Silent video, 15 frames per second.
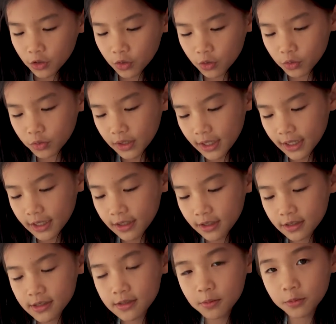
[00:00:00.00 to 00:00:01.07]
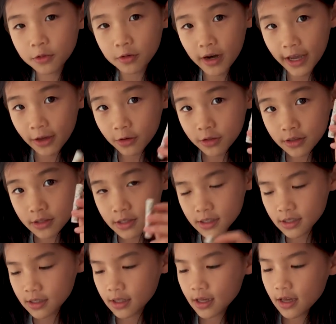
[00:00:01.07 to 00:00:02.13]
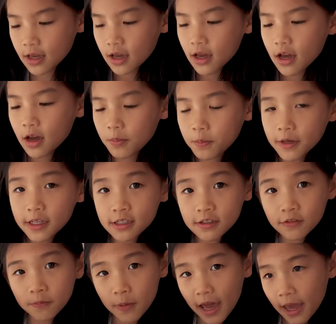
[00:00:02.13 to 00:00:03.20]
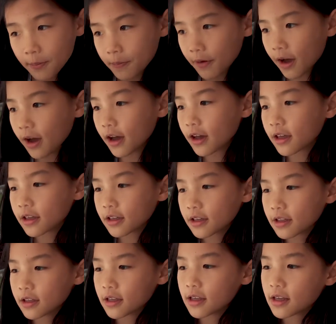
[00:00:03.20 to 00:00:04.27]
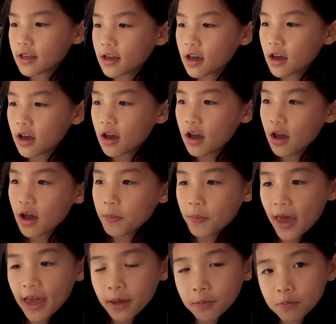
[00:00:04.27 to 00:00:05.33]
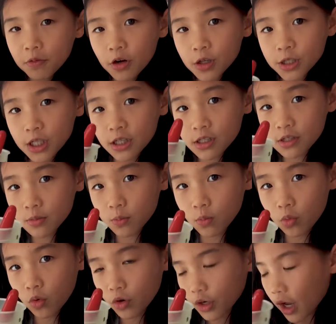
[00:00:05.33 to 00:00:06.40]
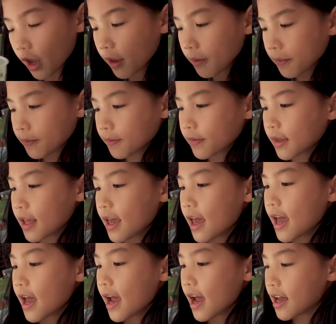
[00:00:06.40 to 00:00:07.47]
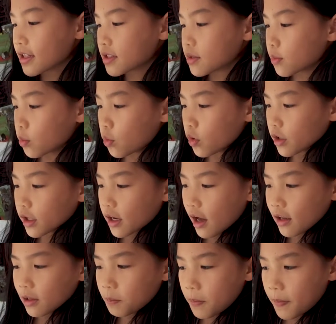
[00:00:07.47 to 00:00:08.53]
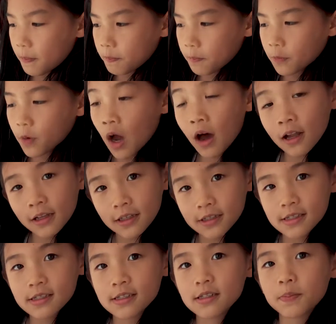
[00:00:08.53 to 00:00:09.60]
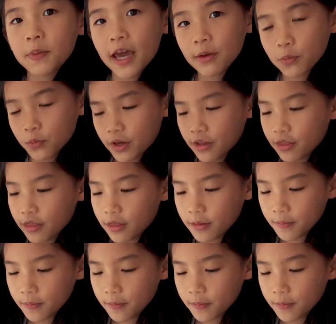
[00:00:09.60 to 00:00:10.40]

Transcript: You'll need some crayons, a piece of paper, a paintbrush and some water, and some watercolor colors to paint with.